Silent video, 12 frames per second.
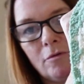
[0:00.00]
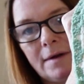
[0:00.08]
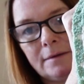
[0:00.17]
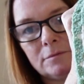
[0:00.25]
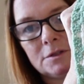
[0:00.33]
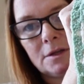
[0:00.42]

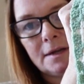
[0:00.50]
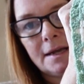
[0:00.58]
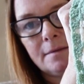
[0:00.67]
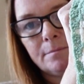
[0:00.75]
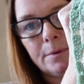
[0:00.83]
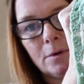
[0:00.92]
rounds on
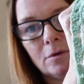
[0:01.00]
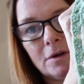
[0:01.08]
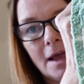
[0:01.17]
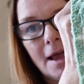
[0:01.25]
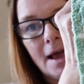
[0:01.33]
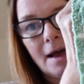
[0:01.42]
it, but
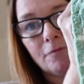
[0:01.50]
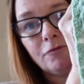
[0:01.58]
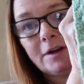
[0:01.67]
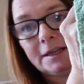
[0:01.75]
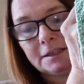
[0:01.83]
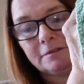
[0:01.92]
I'm
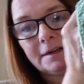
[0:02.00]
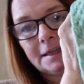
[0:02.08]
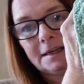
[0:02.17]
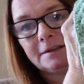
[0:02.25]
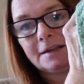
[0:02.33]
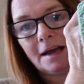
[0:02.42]

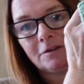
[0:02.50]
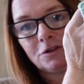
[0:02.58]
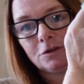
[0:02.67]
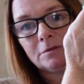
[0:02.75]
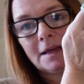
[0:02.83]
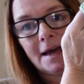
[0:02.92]
really, I
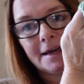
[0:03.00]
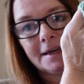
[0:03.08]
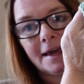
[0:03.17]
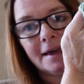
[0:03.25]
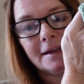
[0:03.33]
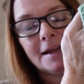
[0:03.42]
do
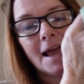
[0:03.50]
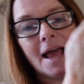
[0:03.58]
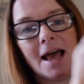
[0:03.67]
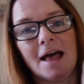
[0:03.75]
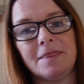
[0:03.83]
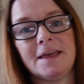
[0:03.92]
like it.
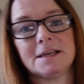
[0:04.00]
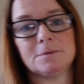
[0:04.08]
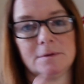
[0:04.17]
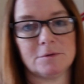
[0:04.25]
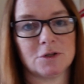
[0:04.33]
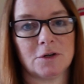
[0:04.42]
And that's
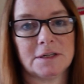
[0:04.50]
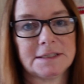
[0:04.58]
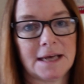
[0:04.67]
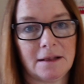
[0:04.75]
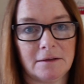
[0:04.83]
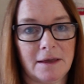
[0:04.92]
what I was going to
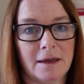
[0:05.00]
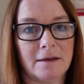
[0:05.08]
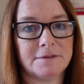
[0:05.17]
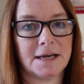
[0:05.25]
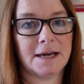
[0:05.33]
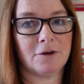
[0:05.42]
tell you.
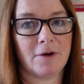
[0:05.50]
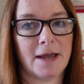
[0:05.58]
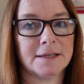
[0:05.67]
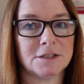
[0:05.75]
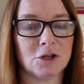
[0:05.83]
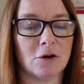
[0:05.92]
I've
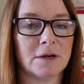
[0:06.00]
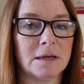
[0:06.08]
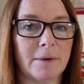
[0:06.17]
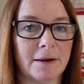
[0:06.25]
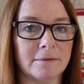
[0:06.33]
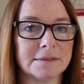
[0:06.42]
digressed talking
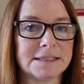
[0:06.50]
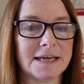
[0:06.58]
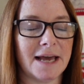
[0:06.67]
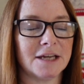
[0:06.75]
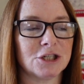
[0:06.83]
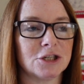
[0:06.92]
about
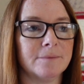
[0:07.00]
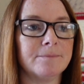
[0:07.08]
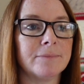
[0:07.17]
stash.